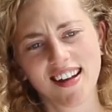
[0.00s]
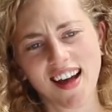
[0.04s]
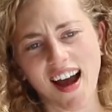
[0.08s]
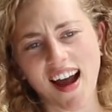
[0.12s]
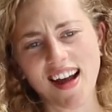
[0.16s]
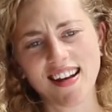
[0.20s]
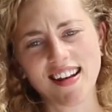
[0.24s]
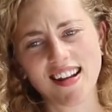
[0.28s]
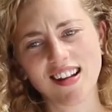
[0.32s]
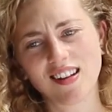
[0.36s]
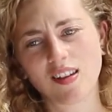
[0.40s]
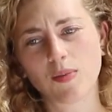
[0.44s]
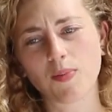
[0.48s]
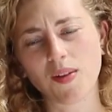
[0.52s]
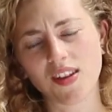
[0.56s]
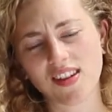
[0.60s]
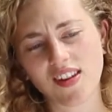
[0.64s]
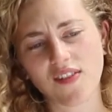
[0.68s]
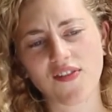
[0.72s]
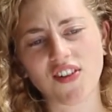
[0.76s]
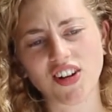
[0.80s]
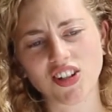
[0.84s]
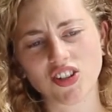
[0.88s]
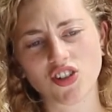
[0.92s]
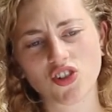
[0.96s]
I need
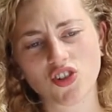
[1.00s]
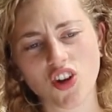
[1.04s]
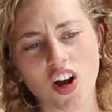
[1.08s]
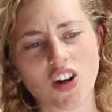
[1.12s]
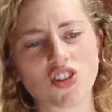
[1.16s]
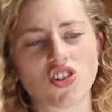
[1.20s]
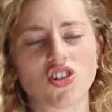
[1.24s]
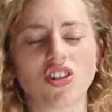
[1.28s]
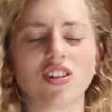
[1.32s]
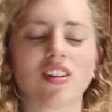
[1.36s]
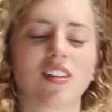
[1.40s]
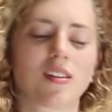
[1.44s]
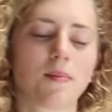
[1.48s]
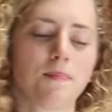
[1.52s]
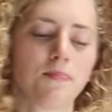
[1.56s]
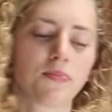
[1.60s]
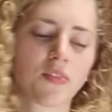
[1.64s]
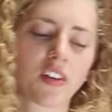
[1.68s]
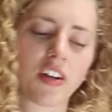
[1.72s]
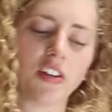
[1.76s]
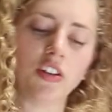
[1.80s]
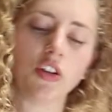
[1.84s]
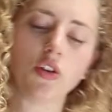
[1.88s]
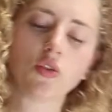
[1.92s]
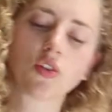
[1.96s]
specific instructions.
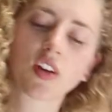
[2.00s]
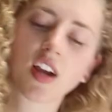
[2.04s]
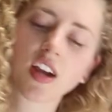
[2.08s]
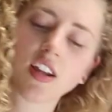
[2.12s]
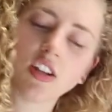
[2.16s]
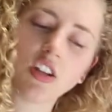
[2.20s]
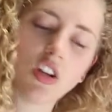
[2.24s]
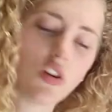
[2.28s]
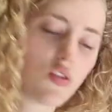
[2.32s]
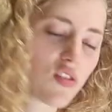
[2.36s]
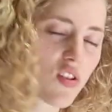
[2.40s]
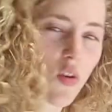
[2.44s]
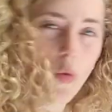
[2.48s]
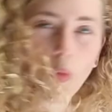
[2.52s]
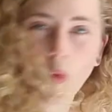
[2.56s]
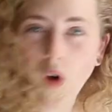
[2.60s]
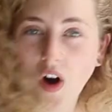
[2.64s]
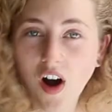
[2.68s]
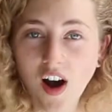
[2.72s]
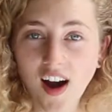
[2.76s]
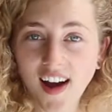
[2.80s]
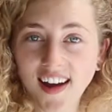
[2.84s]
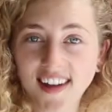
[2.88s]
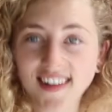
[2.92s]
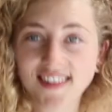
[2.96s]
You can use a
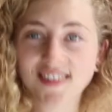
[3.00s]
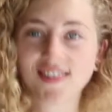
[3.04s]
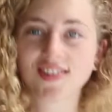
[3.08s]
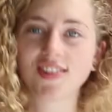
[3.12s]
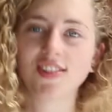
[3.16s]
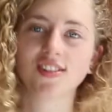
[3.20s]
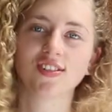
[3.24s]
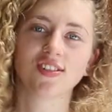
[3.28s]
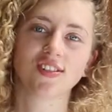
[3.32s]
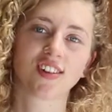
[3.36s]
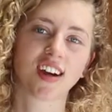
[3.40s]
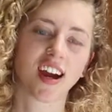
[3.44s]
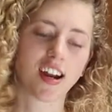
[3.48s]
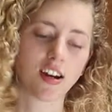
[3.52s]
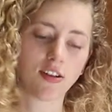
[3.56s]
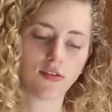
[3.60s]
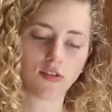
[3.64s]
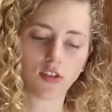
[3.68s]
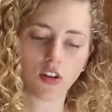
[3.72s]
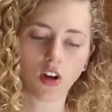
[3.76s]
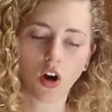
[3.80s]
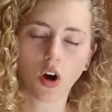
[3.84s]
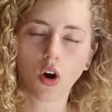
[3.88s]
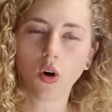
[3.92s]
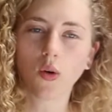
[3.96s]
wand to kind
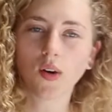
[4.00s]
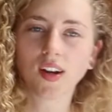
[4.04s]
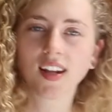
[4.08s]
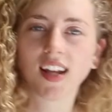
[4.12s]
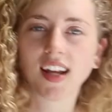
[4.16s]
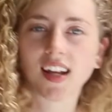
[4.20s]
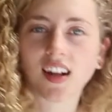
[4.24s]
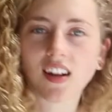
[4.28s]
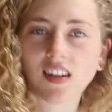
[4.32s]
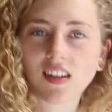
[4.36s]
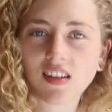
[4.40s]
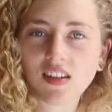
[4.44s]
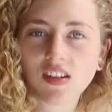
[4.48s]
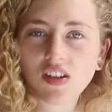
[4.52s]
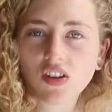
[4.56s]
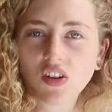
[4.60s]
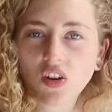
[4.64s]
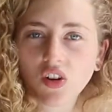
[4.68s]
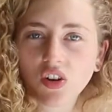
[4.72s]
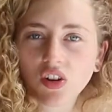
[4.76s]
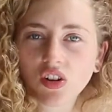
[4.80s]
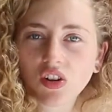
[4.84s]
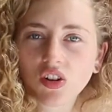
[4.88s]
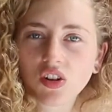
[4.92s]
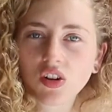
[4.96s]
of go in like a
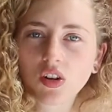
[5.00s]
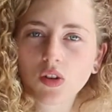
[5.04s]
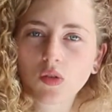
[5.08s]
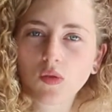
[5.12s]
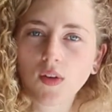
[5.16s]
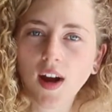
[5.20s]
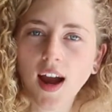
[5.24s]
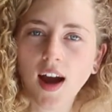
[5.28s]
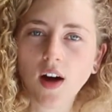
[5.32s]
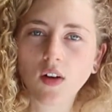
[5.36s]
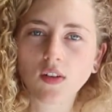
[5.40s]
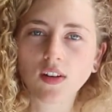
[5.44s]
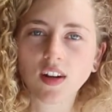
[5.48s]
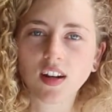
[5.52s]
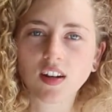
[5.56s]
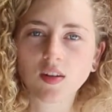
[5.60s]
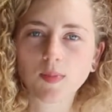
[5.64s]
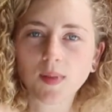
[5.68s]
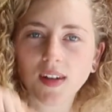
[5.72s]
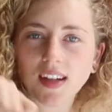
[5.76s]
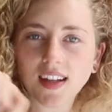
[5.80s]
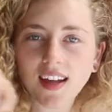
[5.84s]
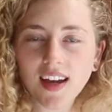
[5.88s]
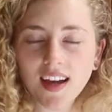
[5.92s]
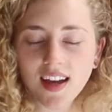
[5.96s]
circle around it to
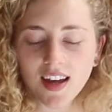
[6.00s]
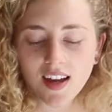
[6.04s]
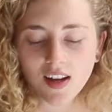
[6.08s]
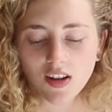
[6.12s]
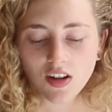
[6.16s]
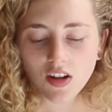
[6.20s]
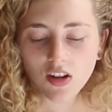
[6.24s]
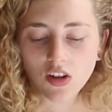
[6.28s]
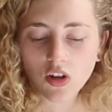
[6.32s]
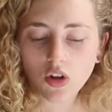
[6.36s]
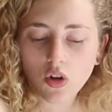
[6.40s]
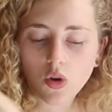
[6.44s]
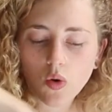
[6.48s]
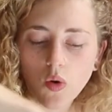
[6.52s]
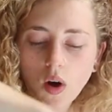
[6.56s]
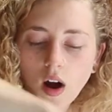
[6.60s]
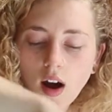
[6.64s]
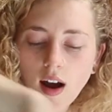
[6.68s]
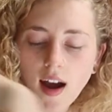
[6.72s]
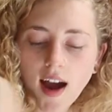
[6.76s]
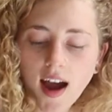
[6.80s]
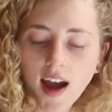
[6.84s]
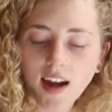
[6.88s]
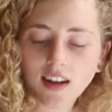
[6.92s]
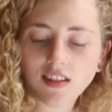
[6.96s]
be like, you
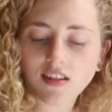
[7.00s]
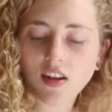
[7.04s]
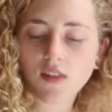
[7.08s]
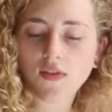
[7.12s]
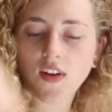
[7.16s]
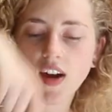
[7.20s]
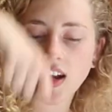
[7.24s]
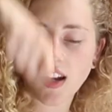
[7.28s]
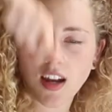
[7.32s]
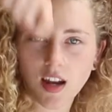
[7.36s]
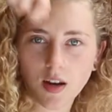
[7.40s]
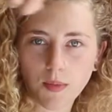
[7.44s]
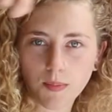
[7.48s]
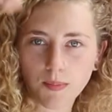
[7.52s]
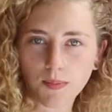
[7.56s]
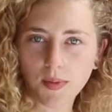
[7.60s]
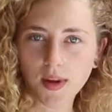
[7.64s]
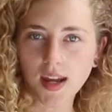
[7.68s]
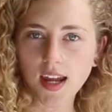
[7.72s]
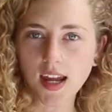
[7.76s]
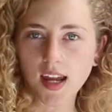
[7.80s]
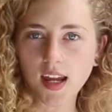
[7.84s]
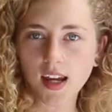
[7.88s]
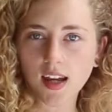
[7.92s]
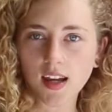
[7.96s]
are activated,
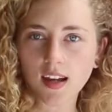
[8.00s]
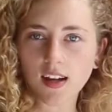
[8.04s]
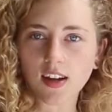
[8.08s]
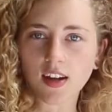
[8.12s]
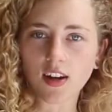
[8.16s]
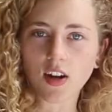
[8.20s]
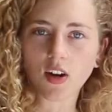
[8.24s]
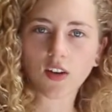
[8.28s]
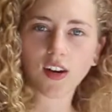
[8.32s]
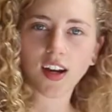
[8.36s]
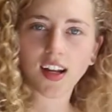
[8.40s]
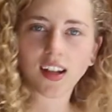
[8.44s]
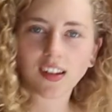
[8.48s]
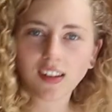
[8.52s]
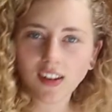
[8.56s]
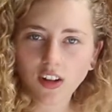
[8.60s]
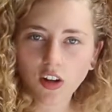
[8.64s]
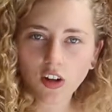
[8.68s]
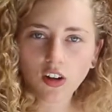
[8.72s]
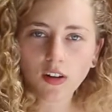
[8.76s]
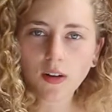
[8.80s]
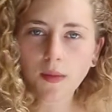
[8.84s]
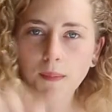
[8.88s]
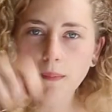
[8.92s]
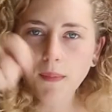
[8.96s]
bing, you know, like
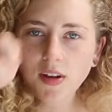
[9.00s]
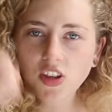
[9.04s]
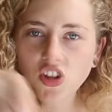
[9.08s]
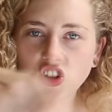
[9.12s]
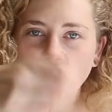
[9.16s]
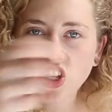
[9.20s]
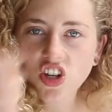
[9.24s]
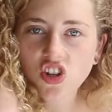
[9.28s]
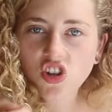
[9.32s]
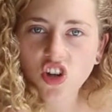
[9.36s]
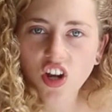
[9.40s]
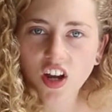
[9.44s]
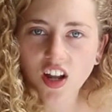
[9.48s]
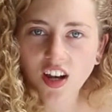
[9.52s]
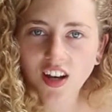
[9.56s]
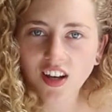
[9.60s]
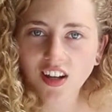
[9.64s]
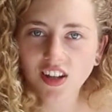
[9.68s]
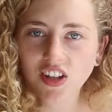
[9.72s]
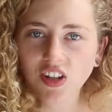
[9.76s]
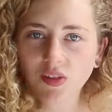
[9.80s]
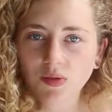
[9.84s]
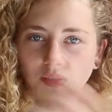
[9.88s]
you're a magician.